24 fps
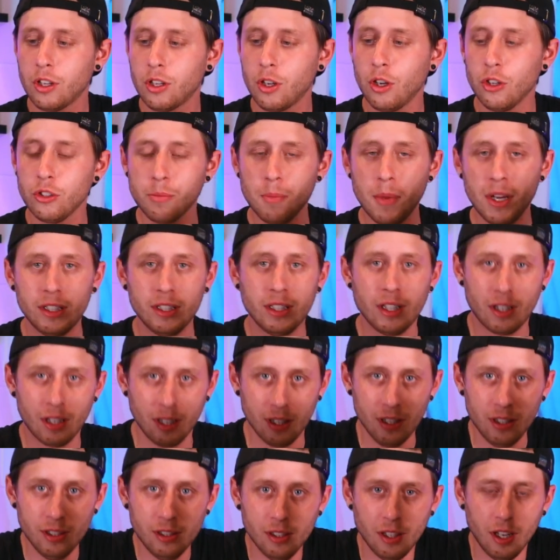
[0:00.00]

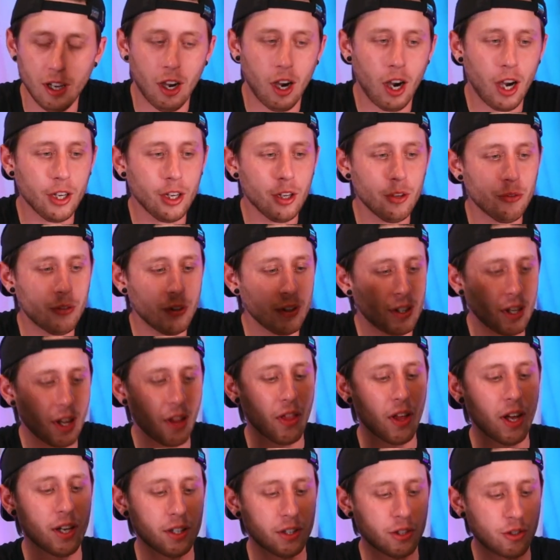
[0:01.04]
Cosmetically, I don't think they're
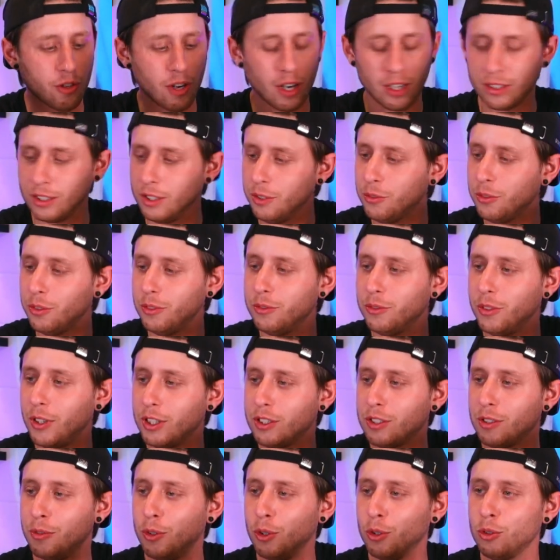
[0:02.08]
that attractive,
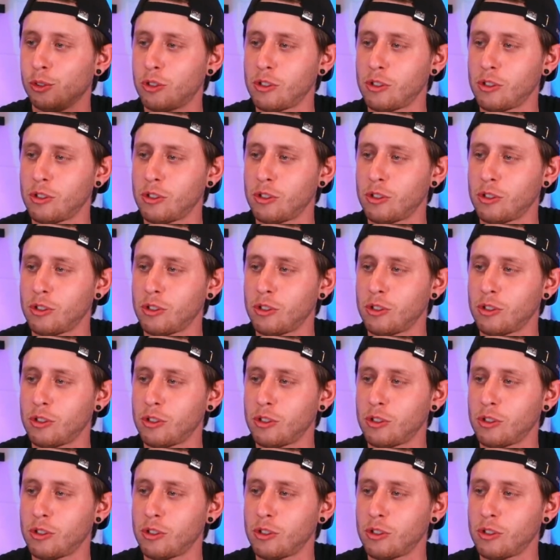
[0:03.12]
first of all.